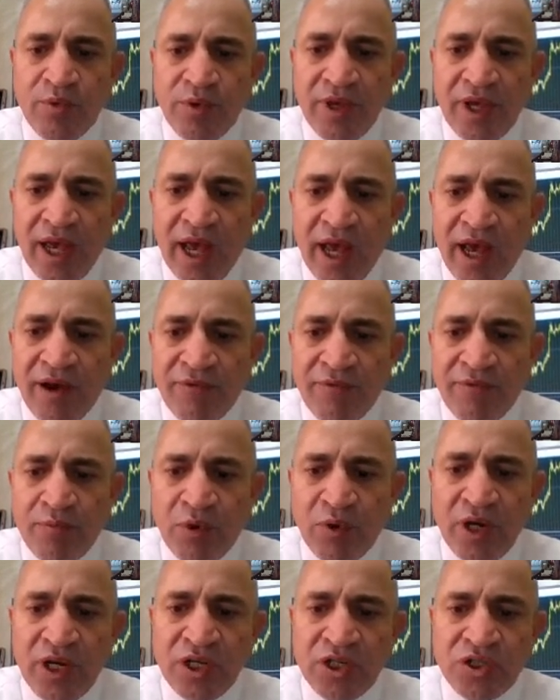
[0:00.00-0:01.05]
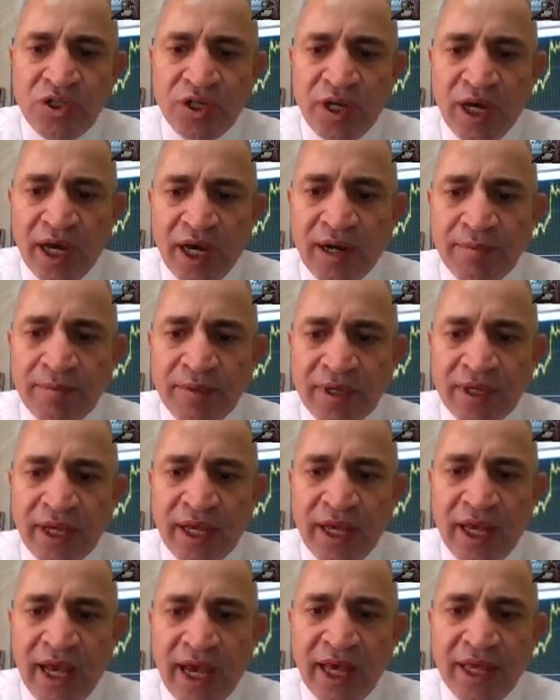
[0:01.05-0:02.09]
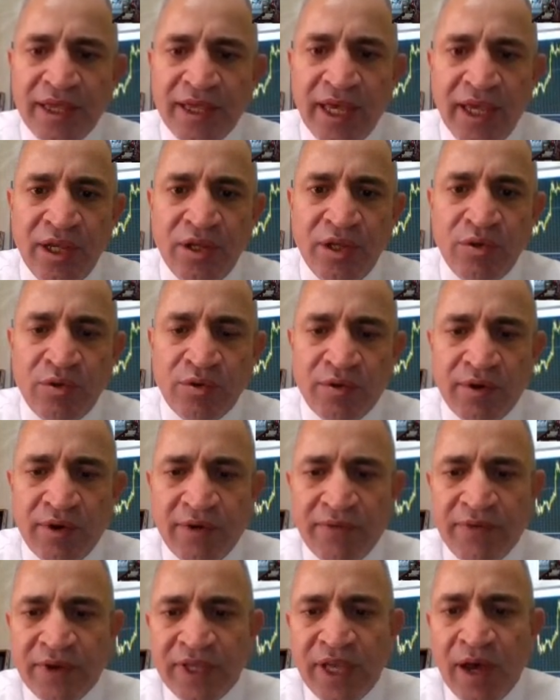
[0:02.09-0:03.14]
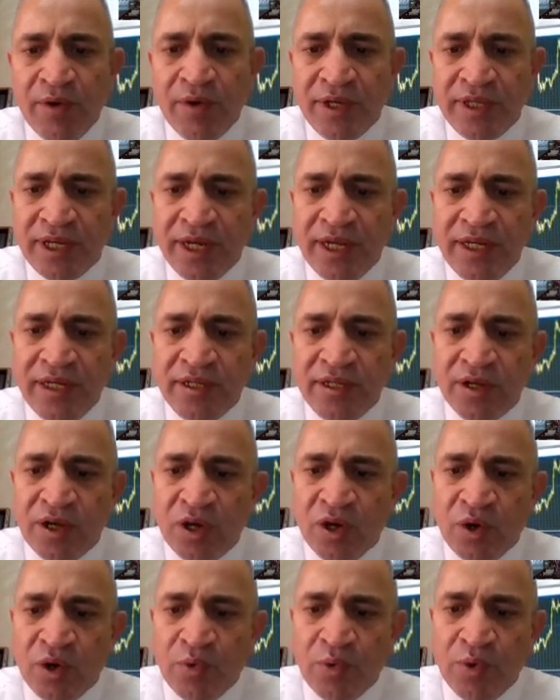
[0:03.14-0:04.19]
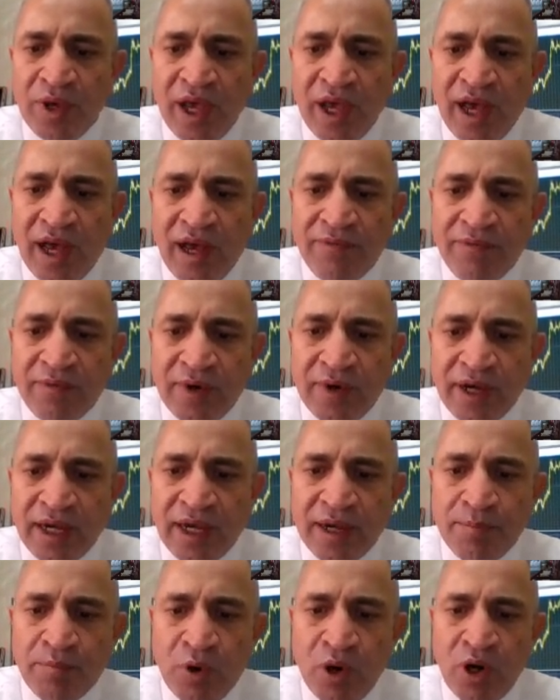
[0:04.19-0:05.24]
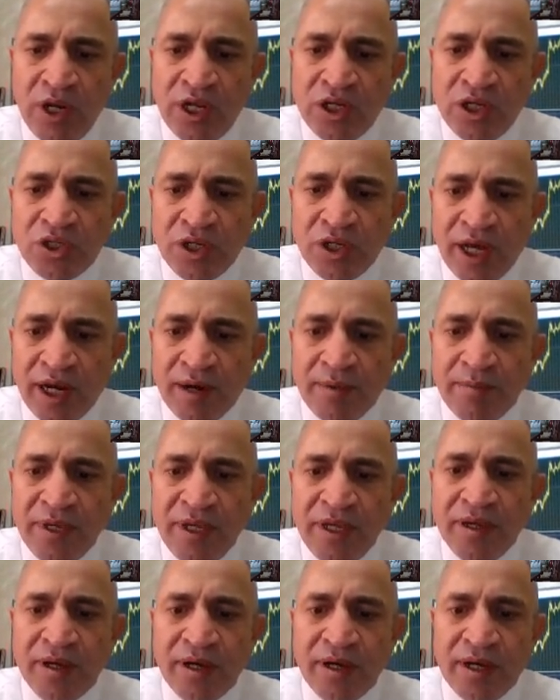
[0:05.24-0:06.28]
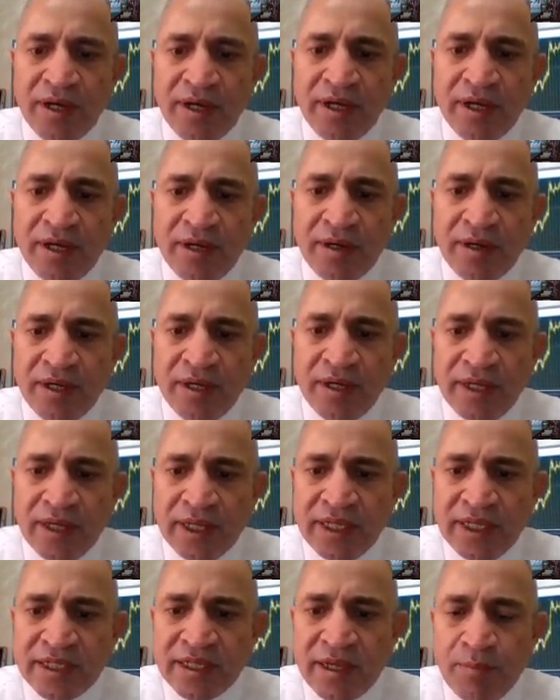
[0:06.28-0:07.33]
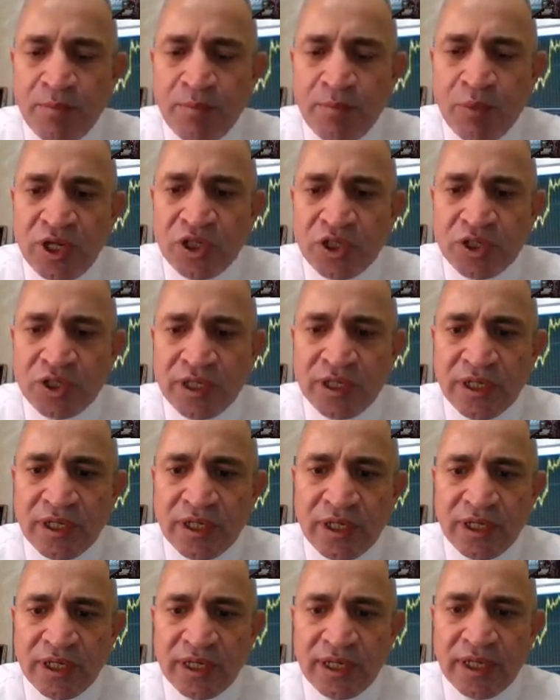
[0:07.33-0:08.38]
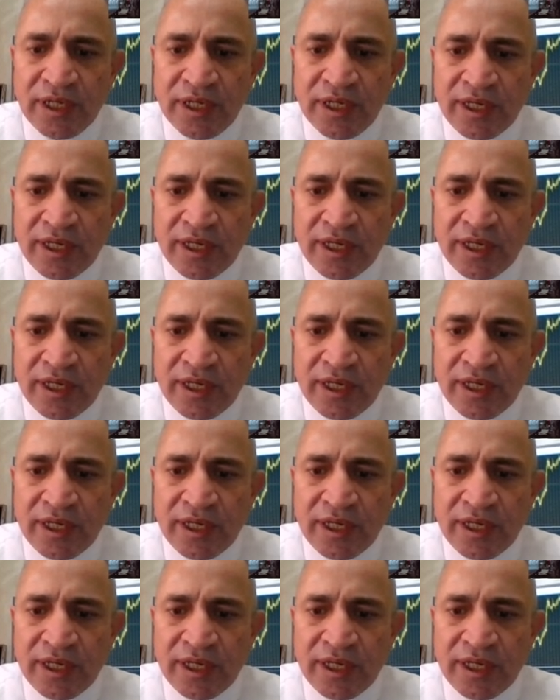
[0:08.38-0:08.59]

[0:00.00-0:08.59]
Here we have bullish harami. At the end of a downtrend, we have a bullish harami. It is a bullish